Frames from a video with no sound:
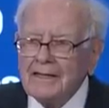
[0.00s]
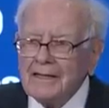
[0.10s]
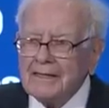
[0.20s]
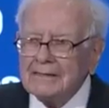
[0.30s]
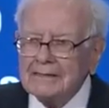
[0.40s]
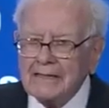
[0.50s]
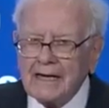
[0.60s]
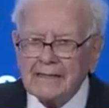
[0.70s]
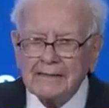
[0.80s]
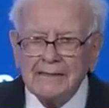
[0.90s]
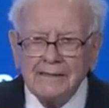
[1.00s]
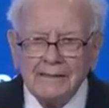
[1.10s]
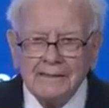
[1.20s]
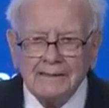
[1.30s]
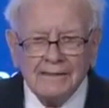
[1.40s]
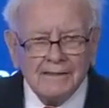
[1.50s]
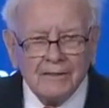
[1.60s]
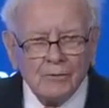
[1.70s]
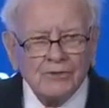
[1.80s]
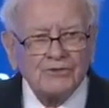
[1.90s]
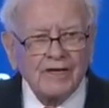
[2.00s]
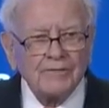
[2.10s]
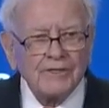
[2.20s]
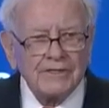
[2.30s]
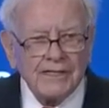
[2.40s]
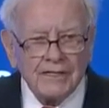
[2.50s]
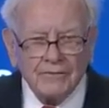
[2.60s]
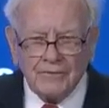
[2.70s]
he decided, with 17